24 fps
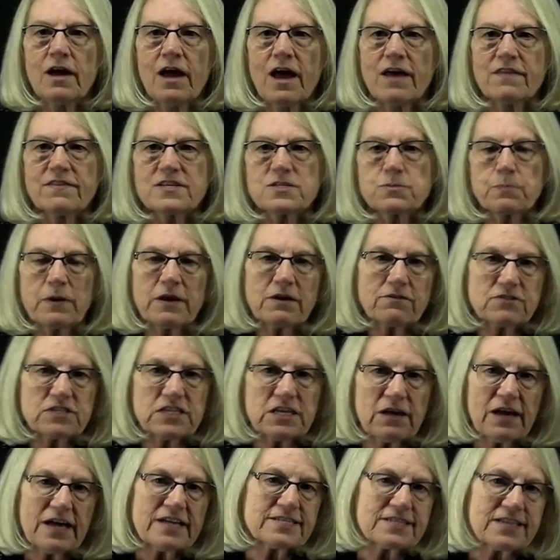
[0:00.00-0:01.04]
And this P of
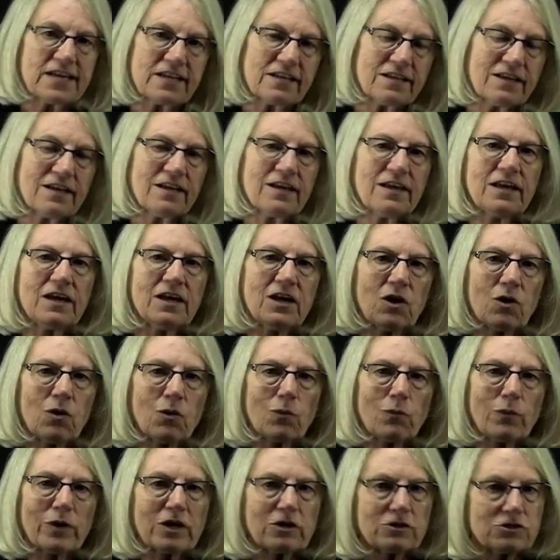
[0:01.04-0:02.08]
t, I said,
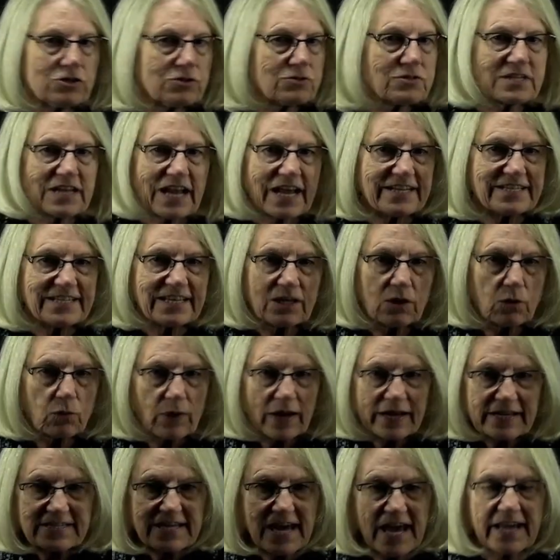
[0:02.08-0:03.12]
we could use an ideal
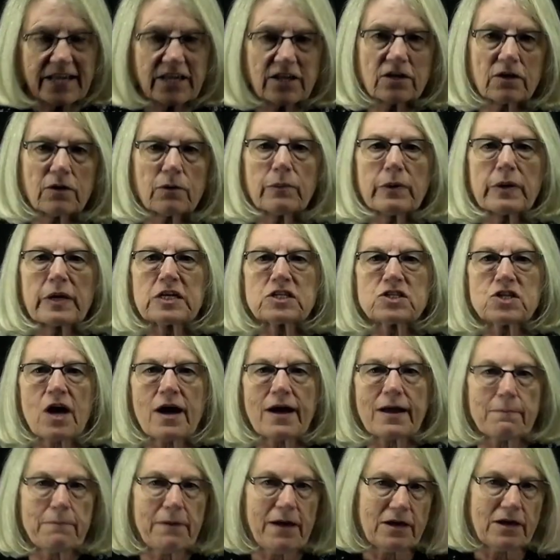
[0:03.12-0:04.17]
rectangular. We could
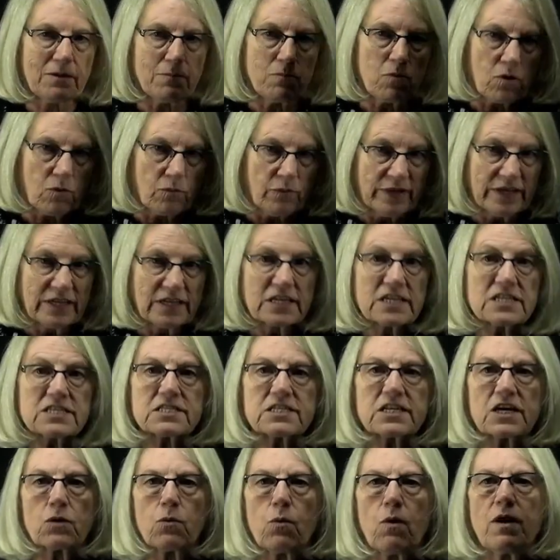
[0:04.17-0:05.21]
talk about a more
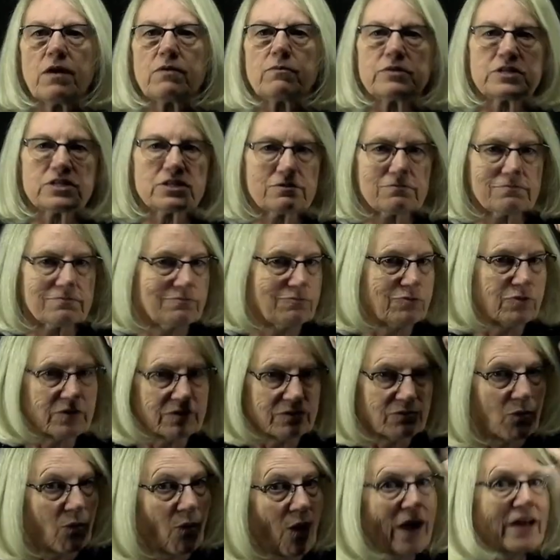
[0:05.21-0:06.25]
realistic one, which we
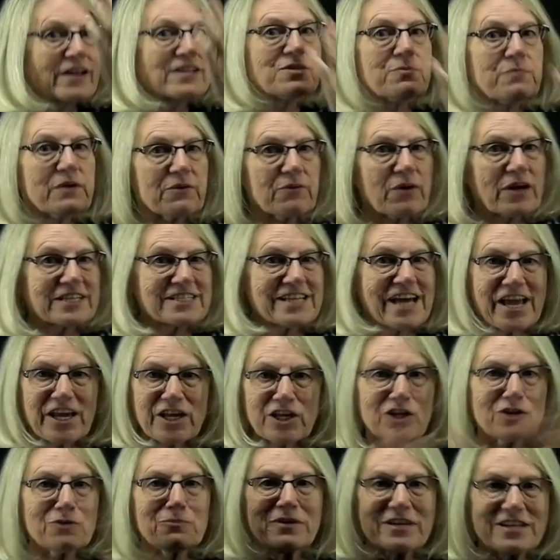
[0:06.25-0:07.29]
want to be
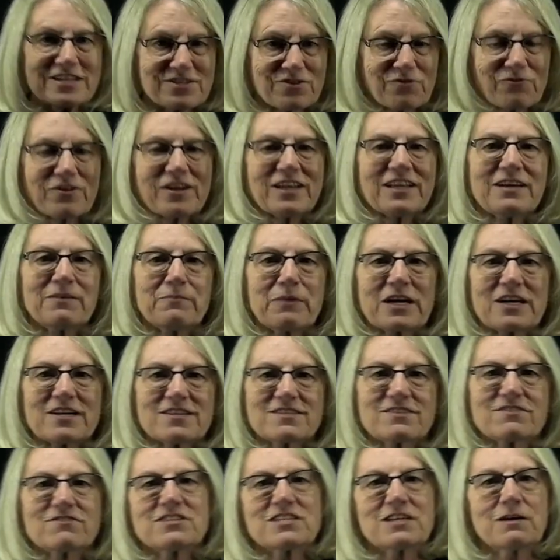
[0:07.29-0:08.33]
rectangular, but isn't really
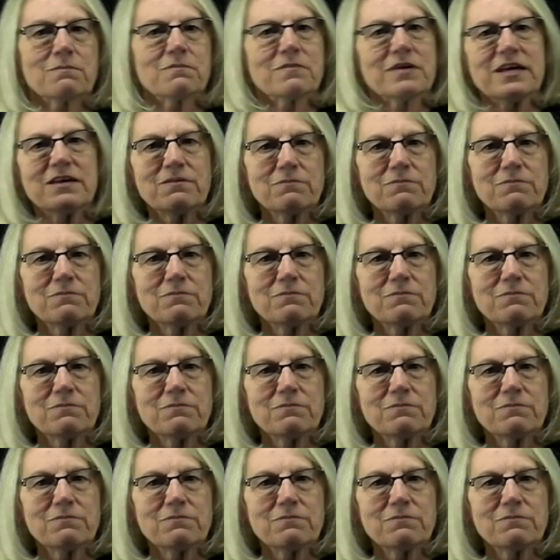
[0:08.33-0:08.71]
because of some